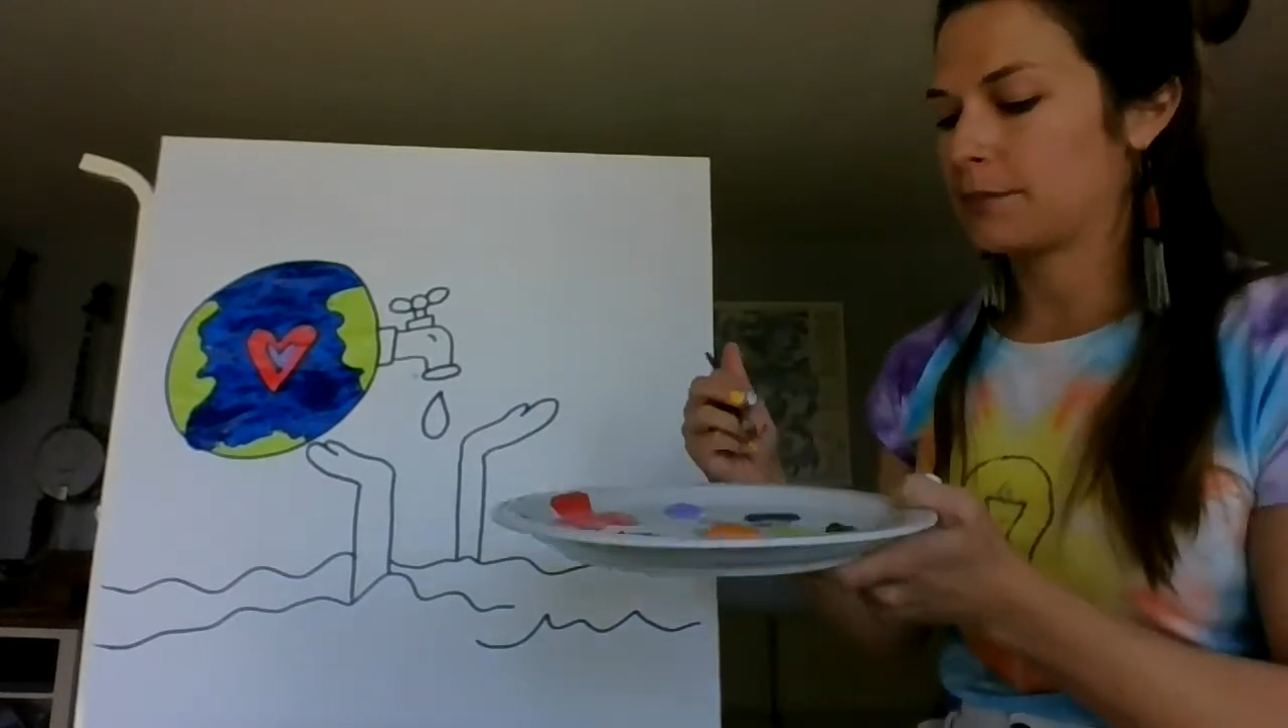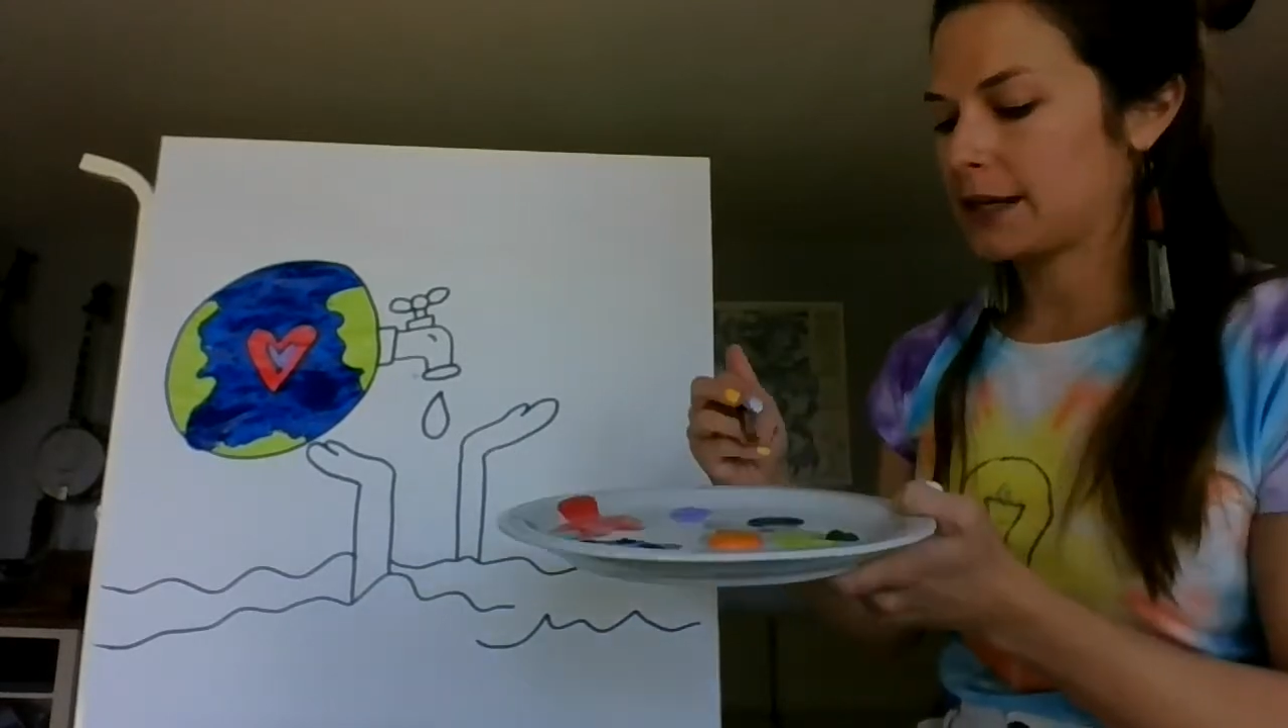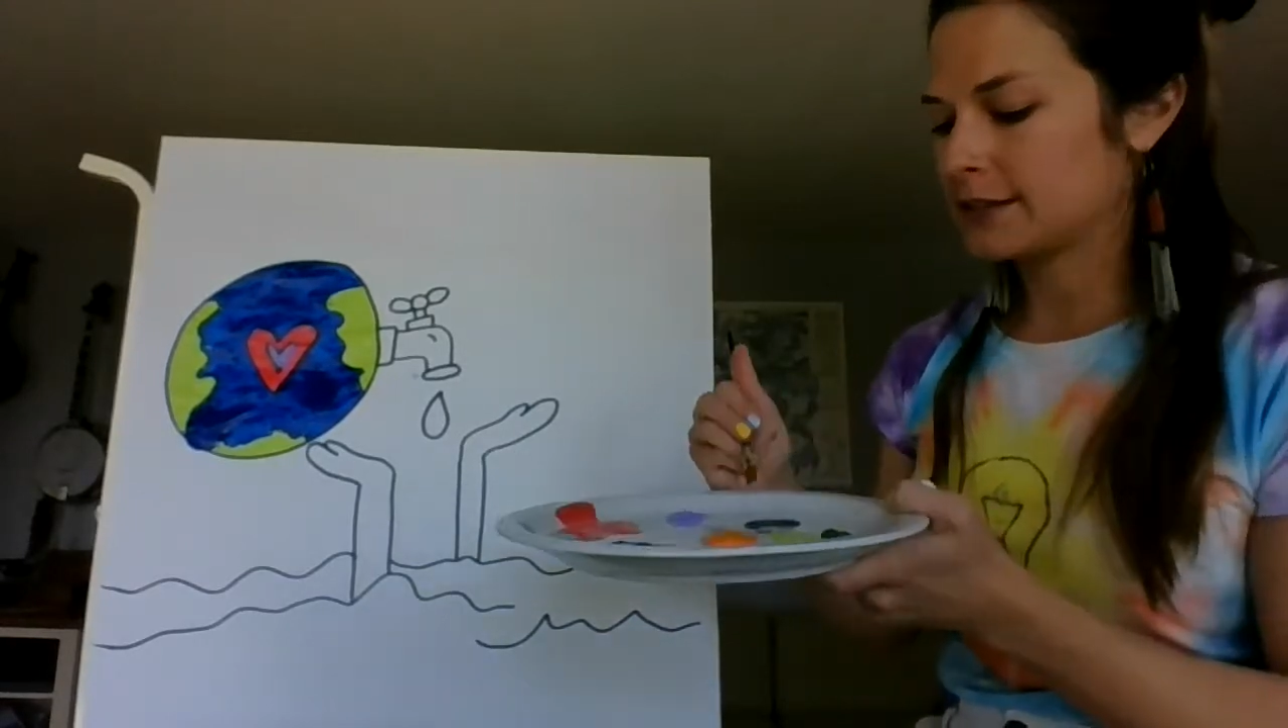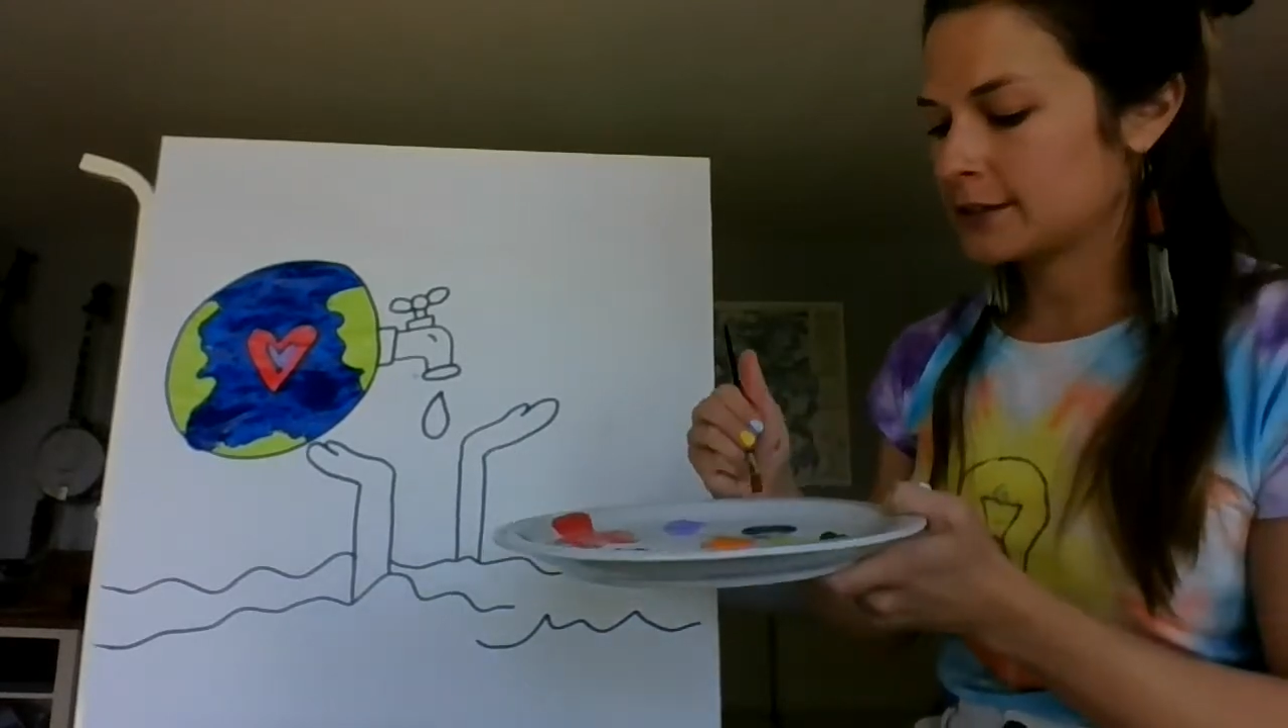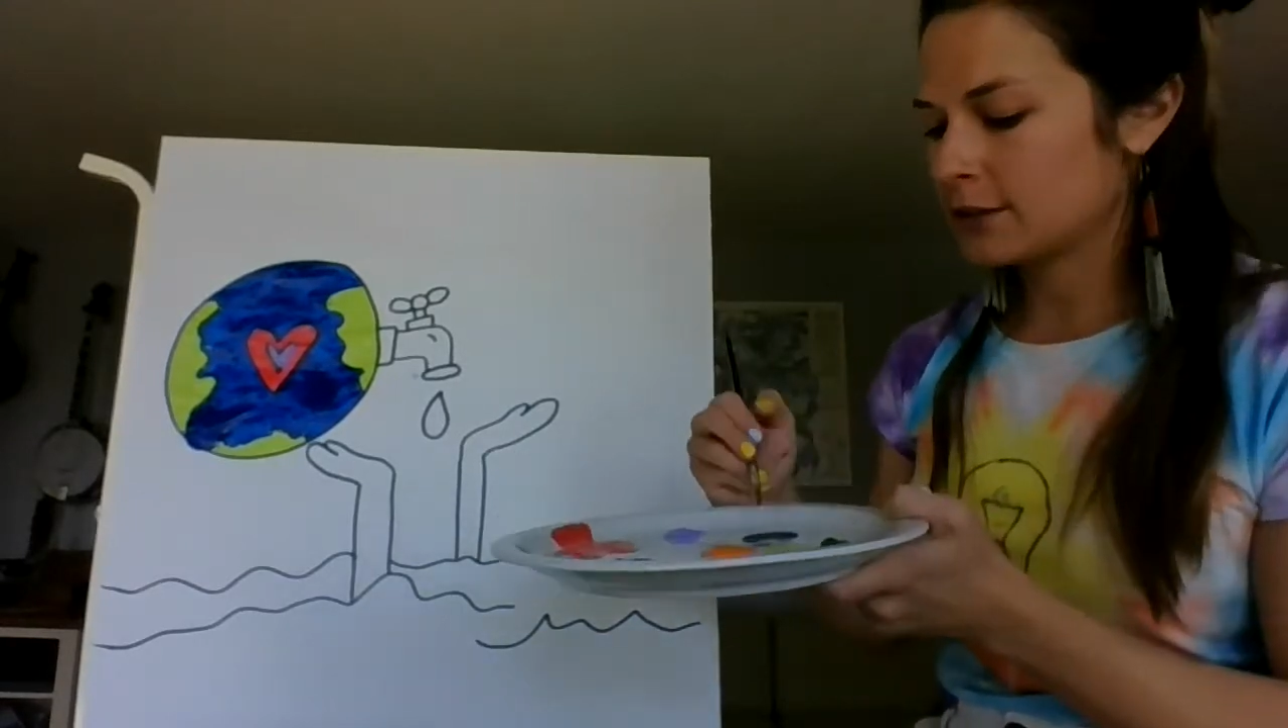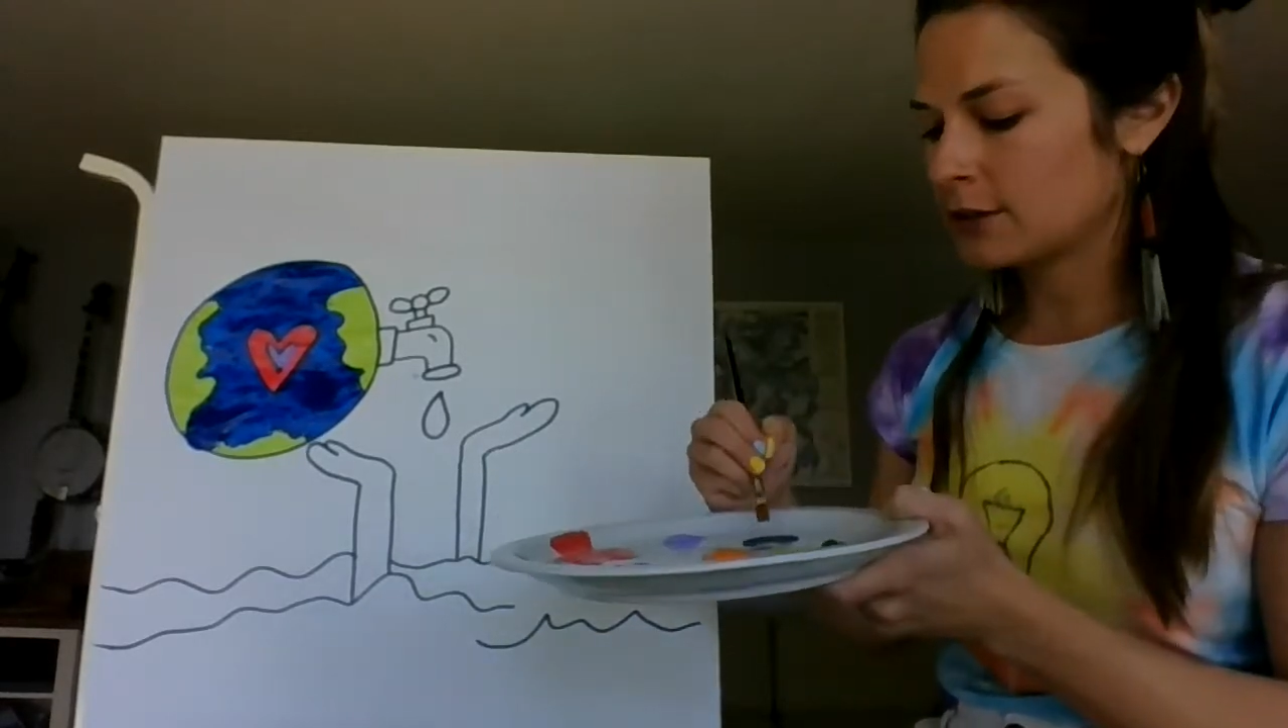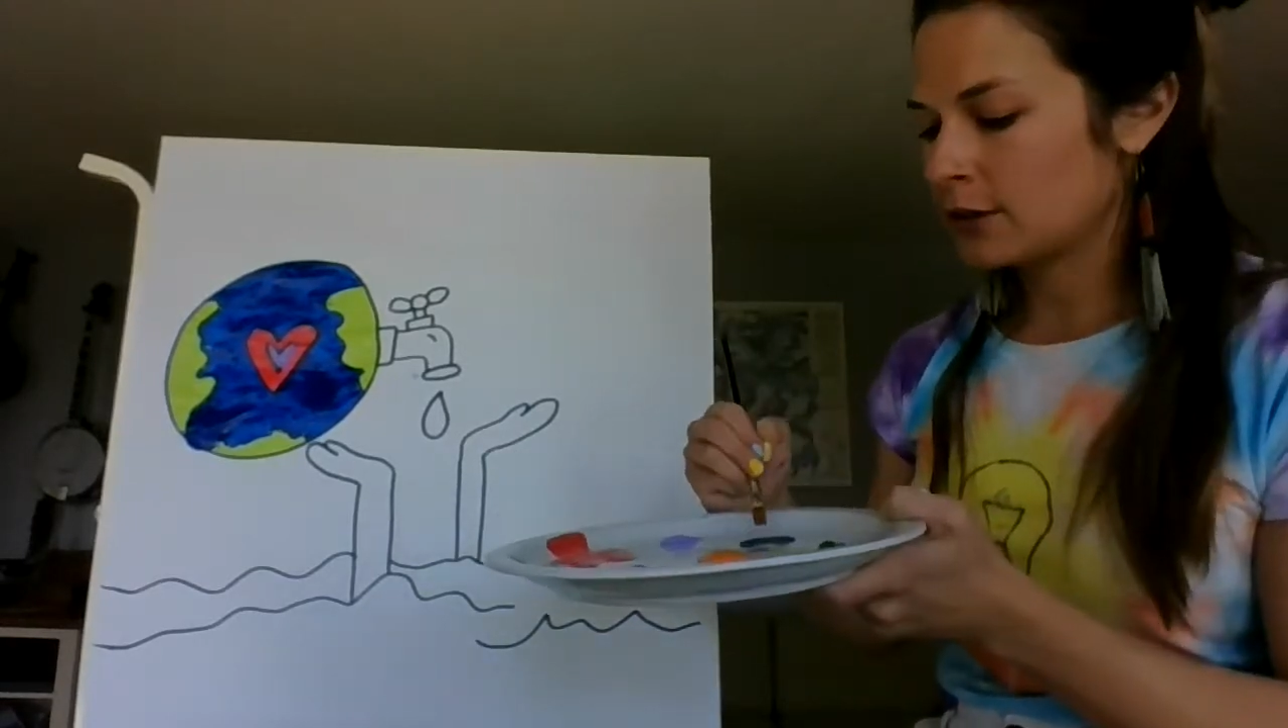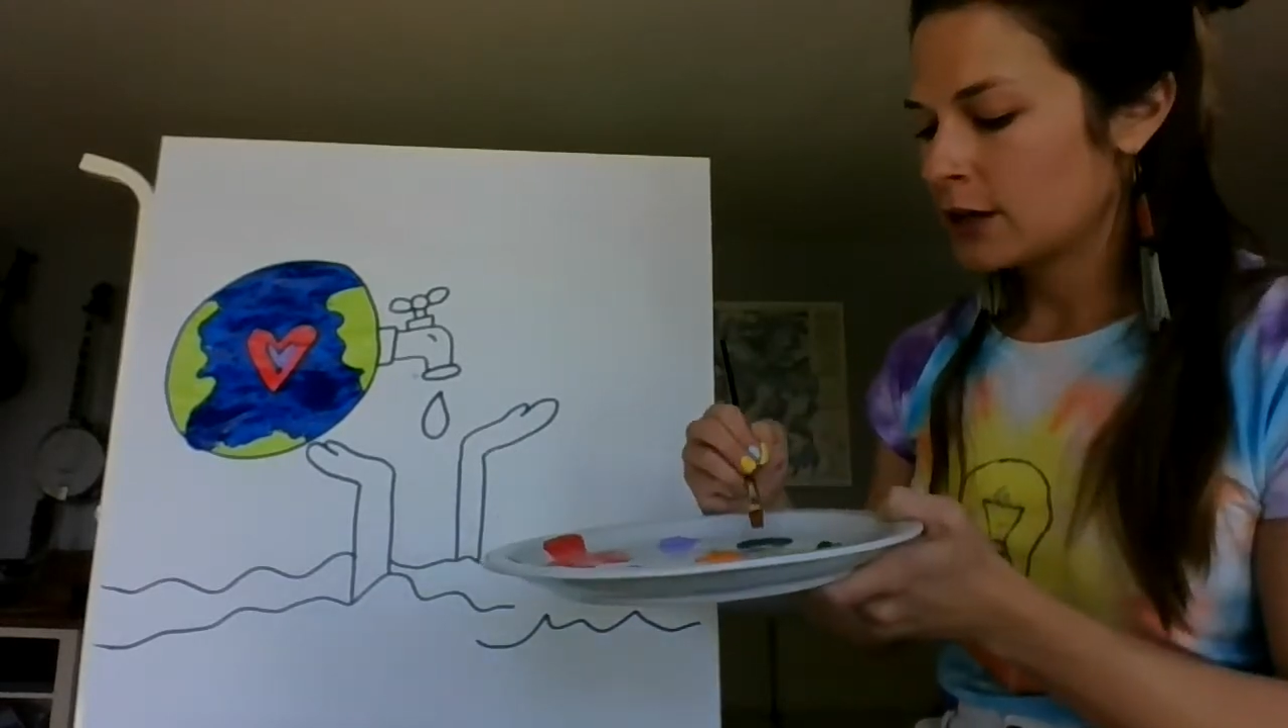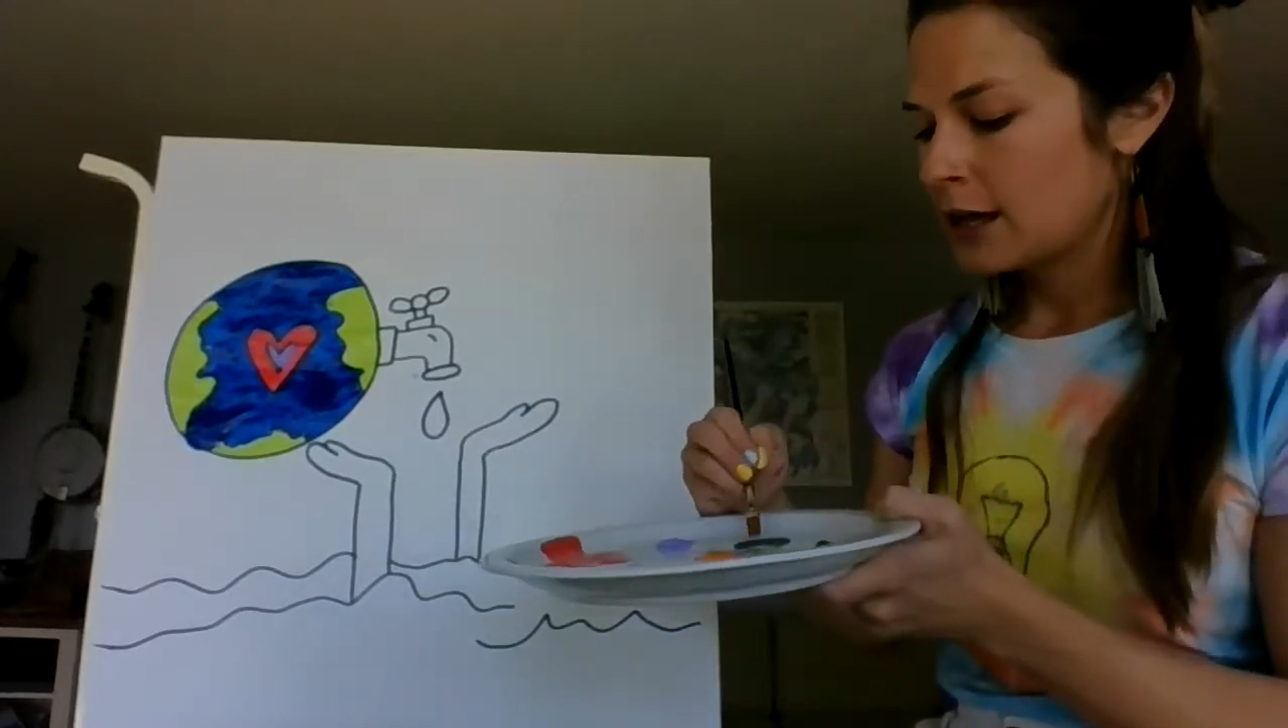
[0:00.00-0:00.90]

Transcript: pencil.